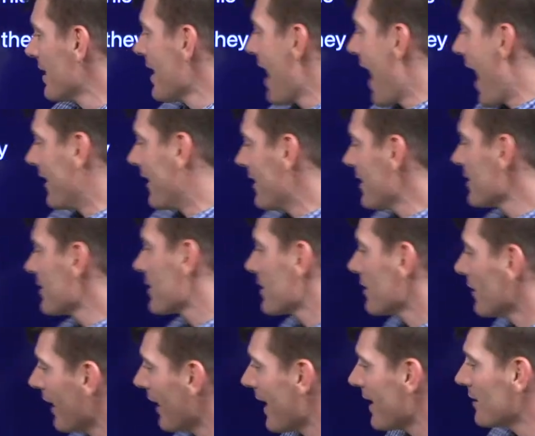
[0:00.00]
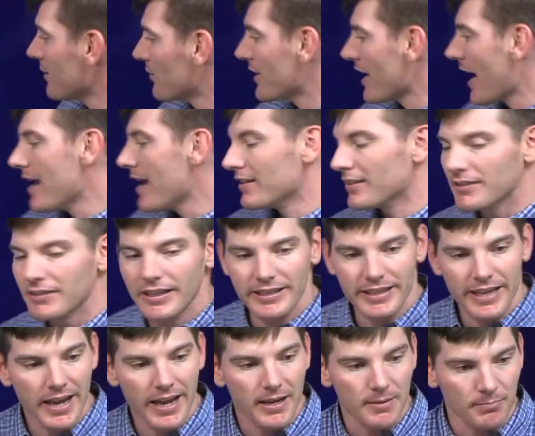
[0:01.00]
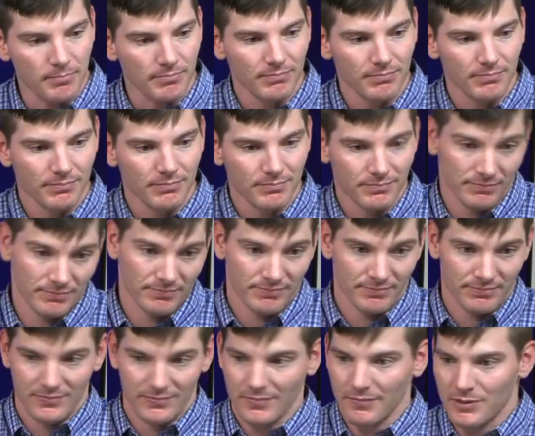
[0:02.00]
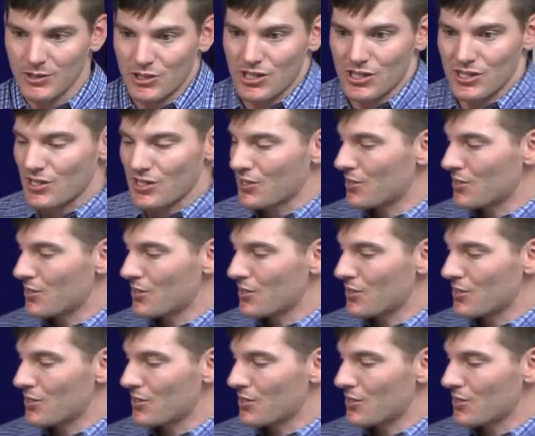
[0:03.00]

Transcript: and into the land of Canaan they came. And it's just as